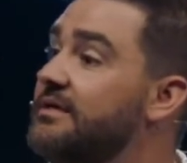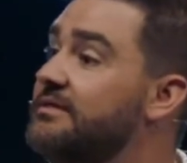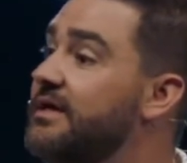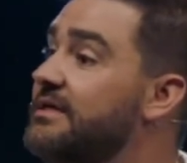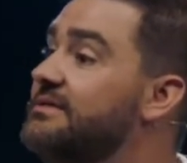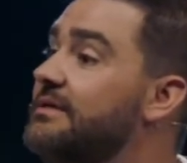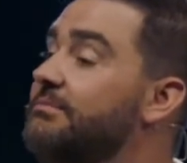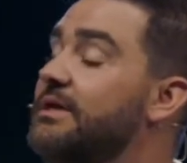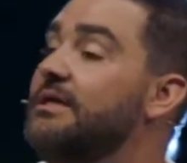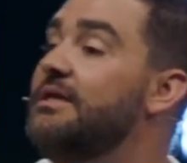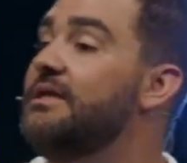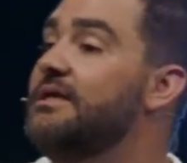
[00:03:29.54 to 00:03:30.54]
doesn't
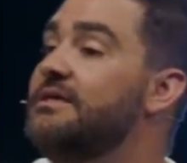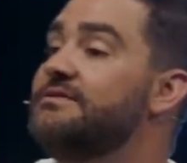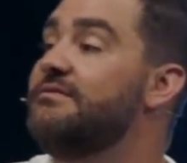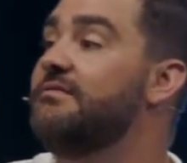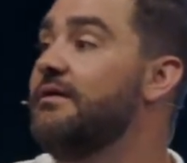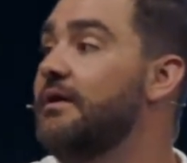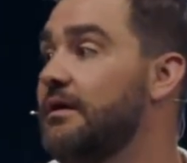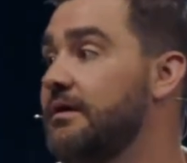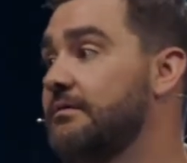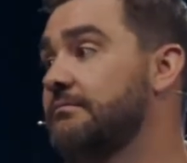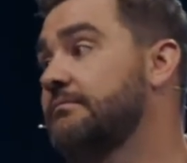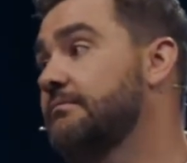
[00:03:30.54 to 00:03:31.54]
mean he isn't there.
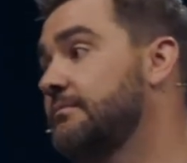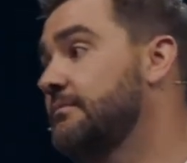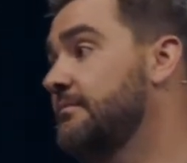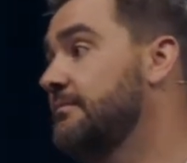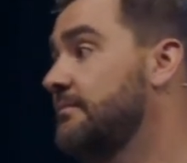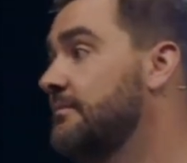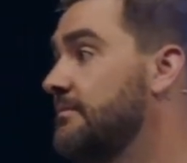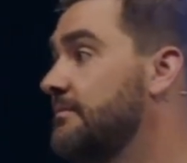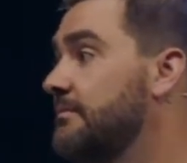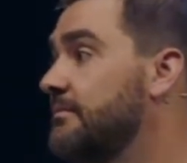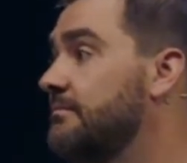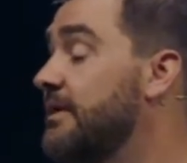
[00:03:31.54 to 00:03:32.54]

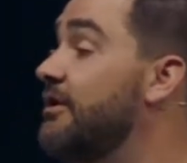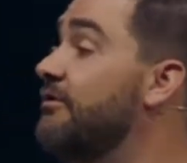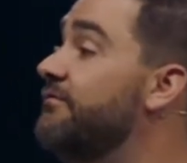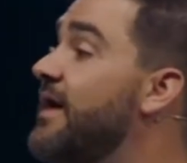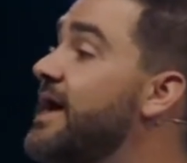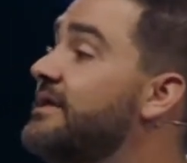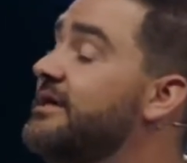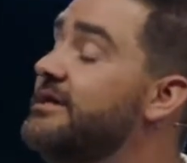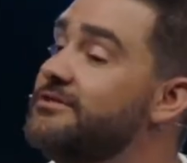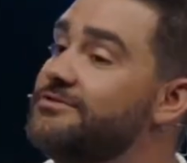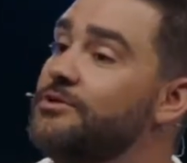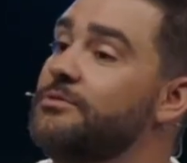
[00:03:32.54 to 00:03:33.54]
Matter of fact, he
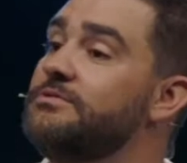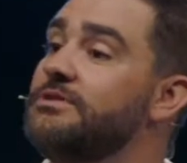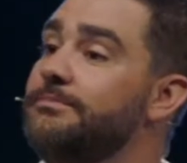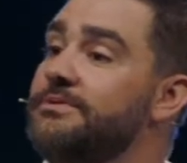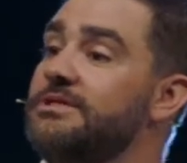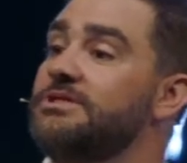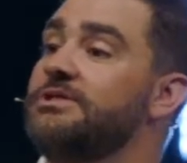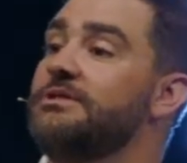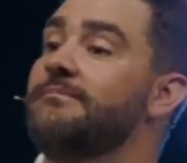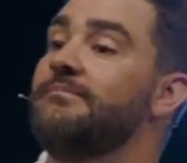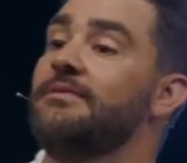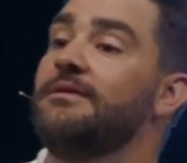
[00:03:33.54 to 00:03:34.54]
assumes the position
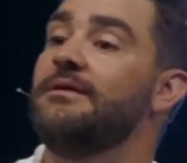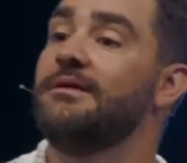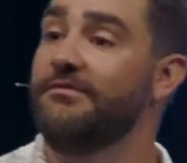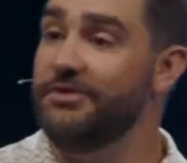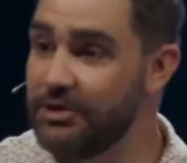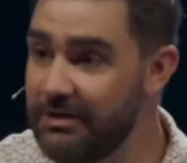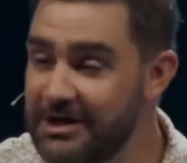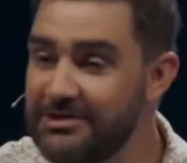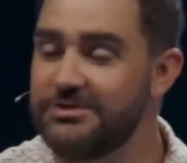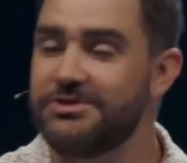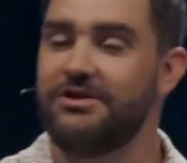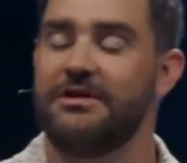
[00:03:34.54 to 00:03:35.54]
of the
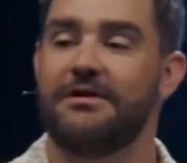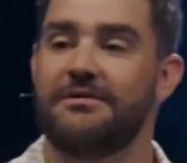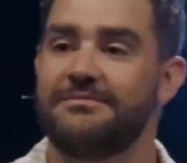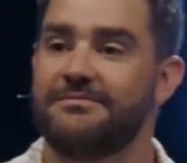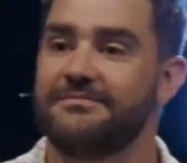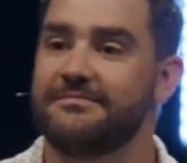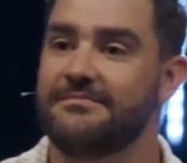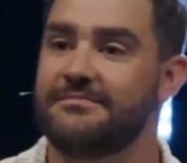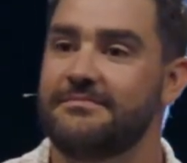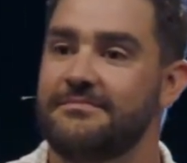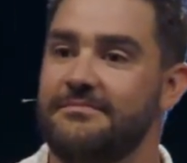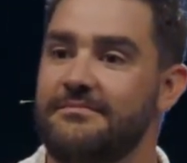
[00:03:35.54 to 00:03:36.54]
director's chair.
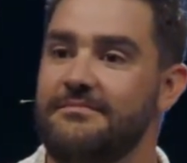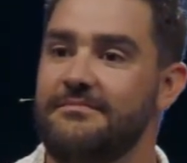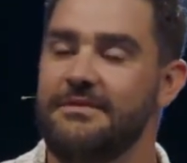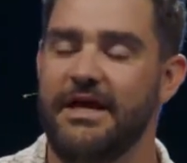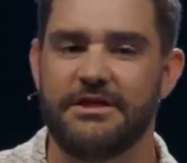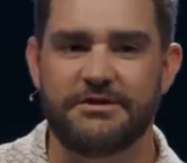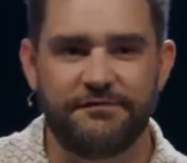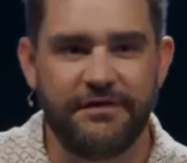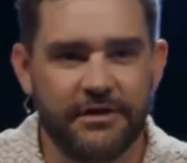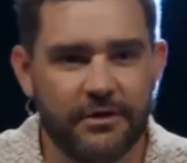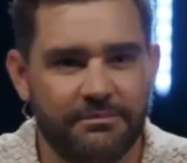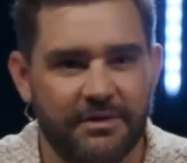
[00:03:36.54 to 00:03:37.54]
And his
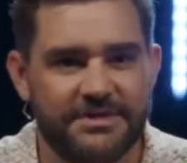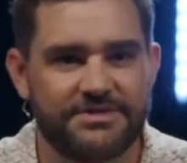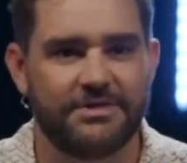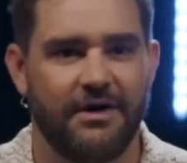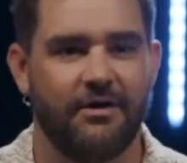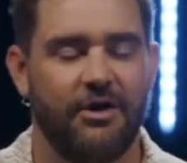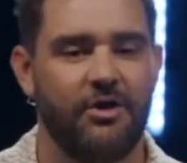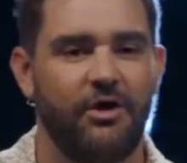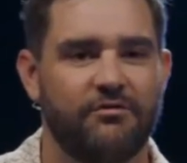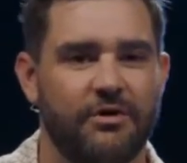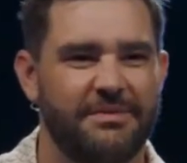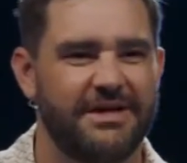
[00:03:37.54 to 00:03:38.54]
fingerprints are all
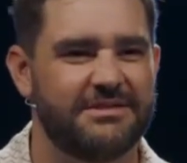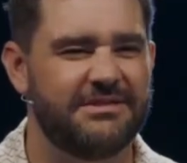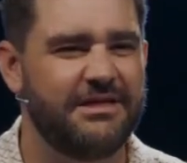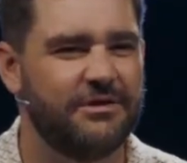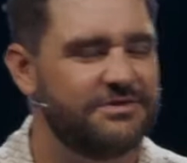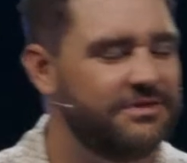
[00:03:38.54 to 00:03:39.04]
over it because he knows the